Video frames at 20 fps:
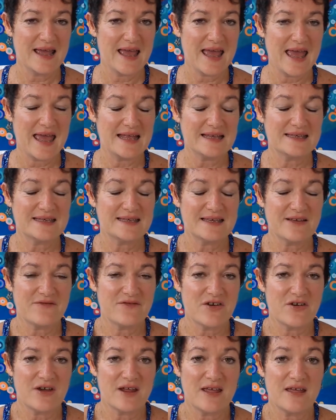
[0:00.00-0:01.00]
it's a
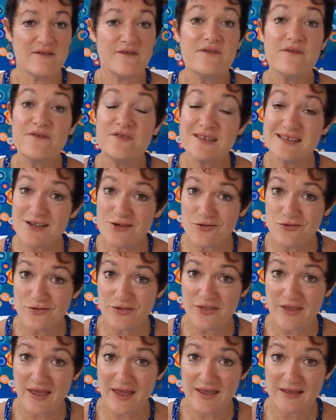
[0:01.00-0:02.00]
very physical
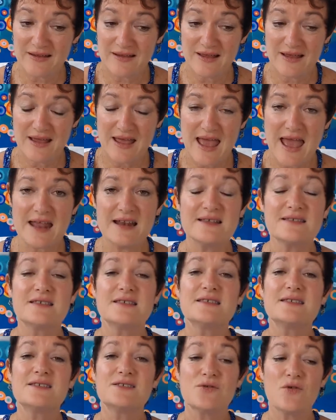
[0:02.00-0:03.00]
thing, and it's a
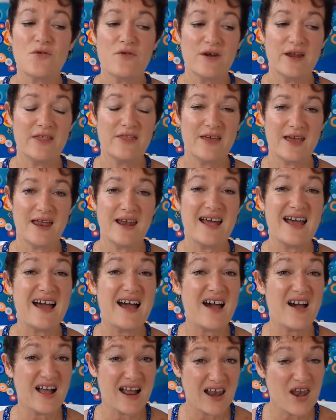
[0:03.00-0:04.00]
story that
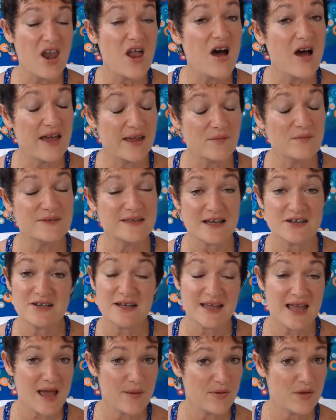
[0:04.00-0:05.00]
a client was actually
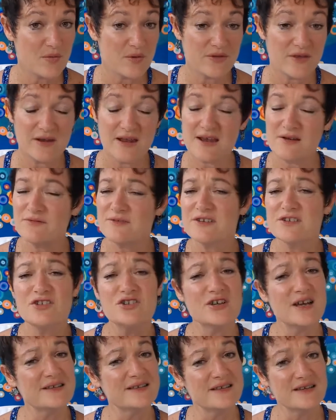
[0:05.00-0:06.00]
happy with it, and it was
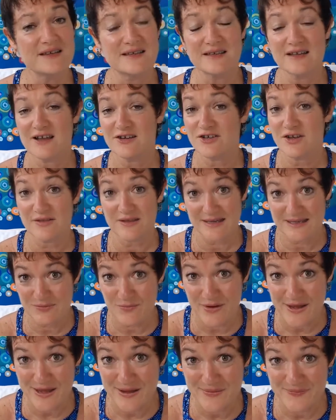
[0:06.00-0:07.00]
just a discussion this
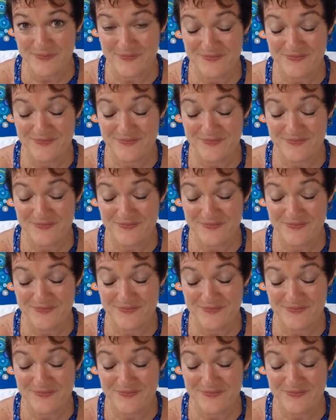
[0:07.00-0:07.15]
week.